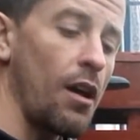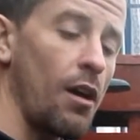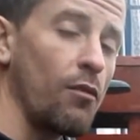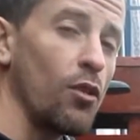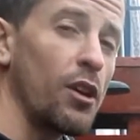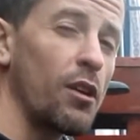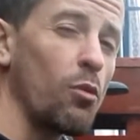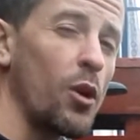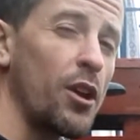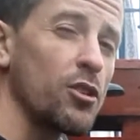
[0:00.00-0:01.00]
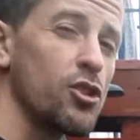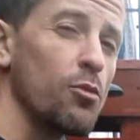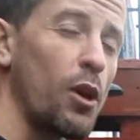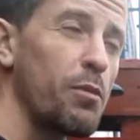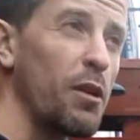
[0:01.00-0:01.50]
I've only got one inner tube
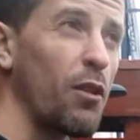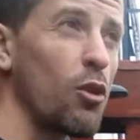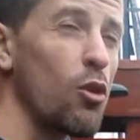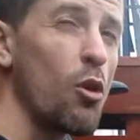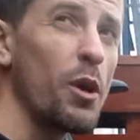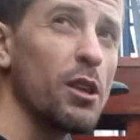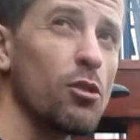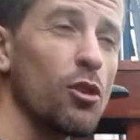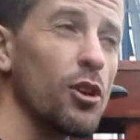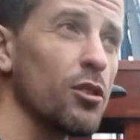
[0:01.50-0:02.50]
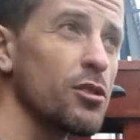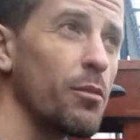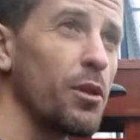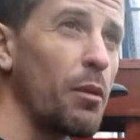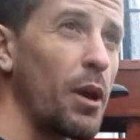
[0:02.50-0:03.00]
with me. If I go away touring or
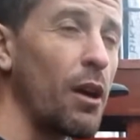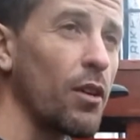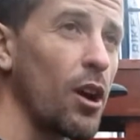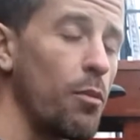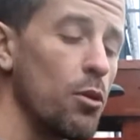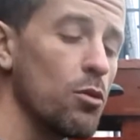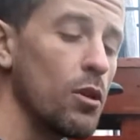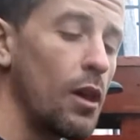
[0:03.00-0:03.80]
something, I might have a couple,